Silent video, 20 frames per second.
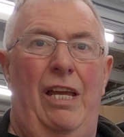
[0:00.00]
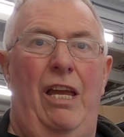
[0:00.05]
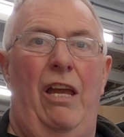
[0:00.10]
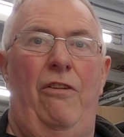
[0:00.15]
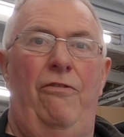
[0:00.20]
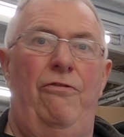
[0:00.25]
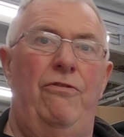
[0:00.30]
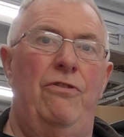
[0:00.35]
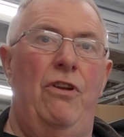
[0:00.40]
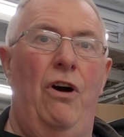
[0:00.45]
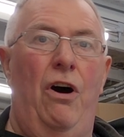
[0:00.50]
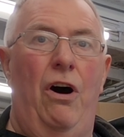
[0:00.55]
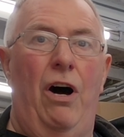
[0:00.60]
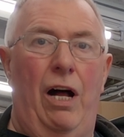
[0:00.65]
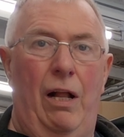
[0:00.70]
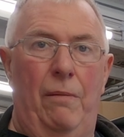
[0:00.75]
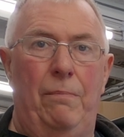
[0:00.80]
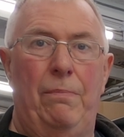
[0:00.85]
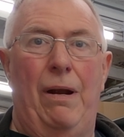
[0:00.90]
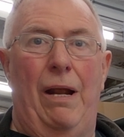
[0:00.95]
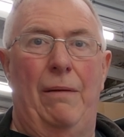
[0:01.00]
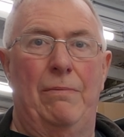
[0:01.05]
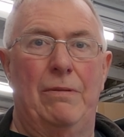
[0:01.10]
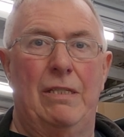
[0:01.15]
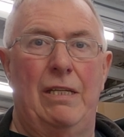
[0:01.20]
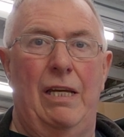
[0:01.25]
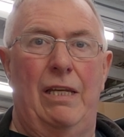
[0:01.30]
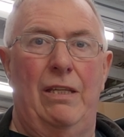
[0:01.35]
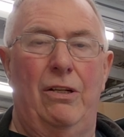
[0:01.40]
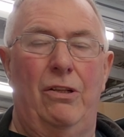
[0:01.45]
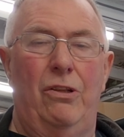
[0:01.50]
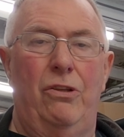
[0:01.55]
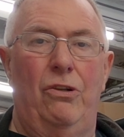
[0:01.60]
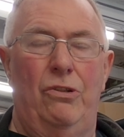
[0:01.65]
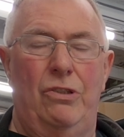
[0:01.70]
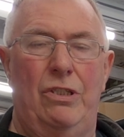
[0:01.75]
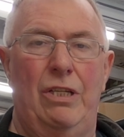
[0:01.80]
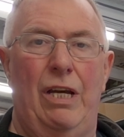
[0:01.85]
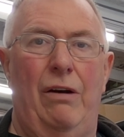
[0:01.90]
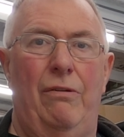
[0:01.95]
If not, I'll perhaps take the
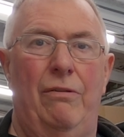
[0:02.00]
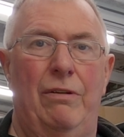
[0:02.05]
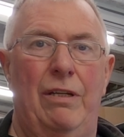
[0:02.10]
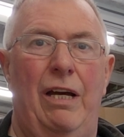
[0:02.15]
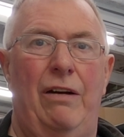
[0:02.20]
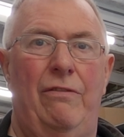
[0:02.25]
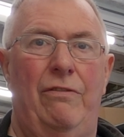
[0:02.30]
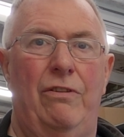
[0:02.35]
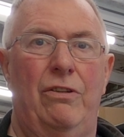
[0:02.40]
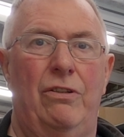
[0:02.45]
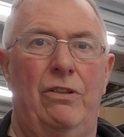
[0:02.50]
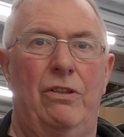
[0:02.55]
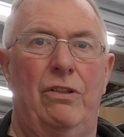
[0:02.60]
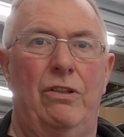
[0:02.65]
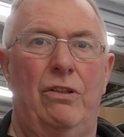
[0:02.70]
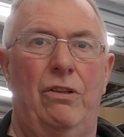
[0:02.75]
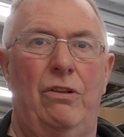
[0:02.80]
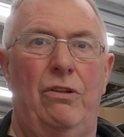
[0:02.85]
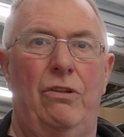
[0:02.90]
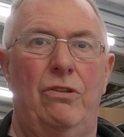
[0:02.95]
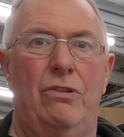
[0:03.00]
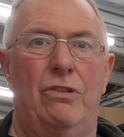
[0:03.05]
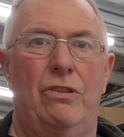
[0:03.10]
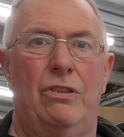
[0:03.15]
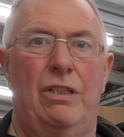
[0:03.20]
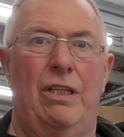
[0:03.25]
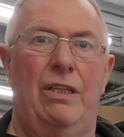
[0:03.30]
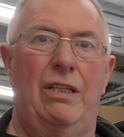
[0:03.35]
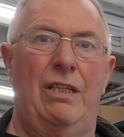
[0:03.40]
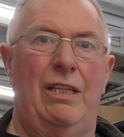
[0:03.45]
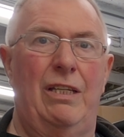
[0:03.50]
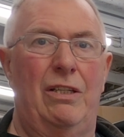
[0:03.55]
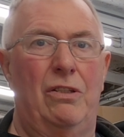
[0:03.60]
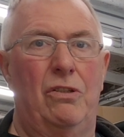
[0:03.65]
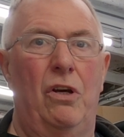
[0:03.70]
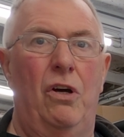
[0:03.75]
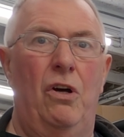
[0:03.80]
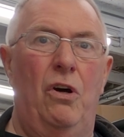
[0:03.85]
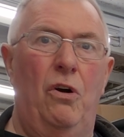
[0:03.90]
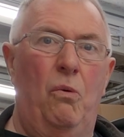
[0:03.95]
clutch out and have a look at the clutch because I think it's
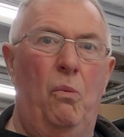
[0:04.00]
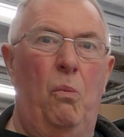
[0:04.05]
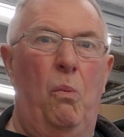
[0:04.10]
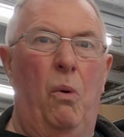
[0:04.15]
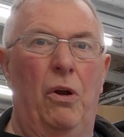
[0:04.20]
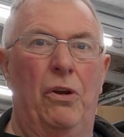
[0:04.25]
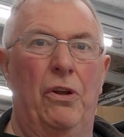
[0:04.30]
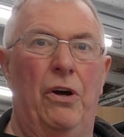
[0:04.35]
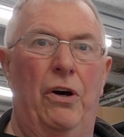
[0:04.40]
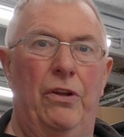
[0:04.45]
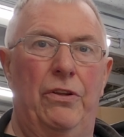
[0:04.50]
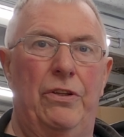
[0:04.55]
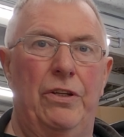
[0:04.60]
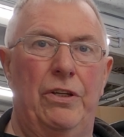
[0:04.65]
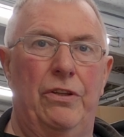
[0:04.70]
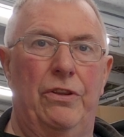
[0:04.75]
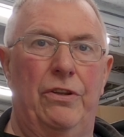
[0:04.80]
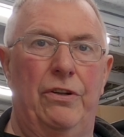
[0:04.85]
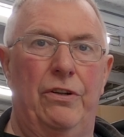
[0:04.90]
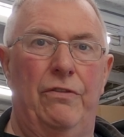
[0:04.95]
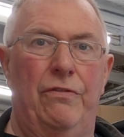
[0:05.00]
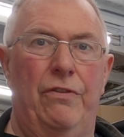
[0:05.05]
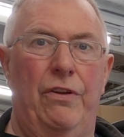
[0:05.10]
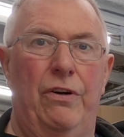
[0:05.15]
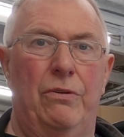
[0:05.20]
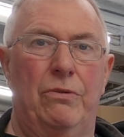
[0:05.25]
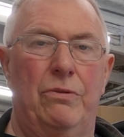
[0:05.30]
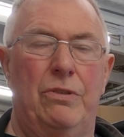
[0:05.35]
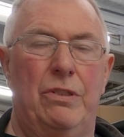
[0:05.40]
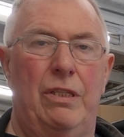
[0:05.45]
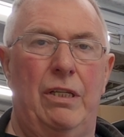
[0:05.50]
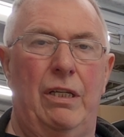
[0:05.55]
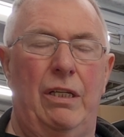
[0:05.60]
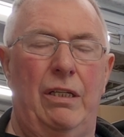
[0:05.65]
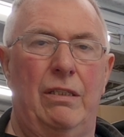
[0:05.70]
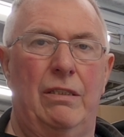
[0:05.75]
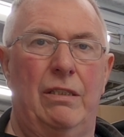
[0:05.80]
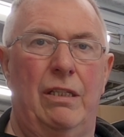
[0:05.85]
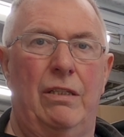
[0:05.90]
one or the other of those things.